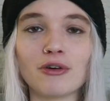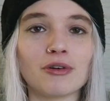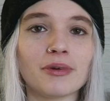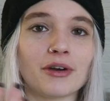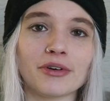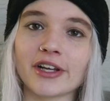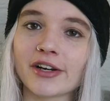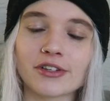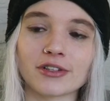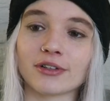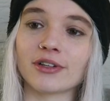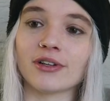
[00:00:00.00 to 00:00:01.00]
or my
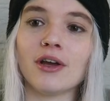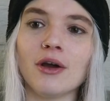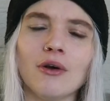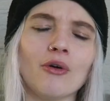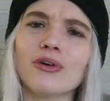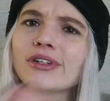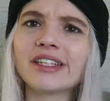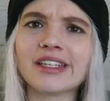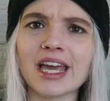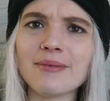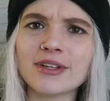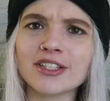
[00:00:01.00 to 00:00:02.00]
reaction, or the
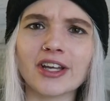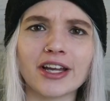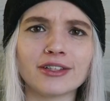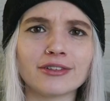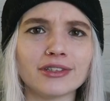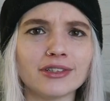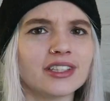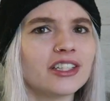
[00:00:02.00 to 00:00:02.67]
game in general.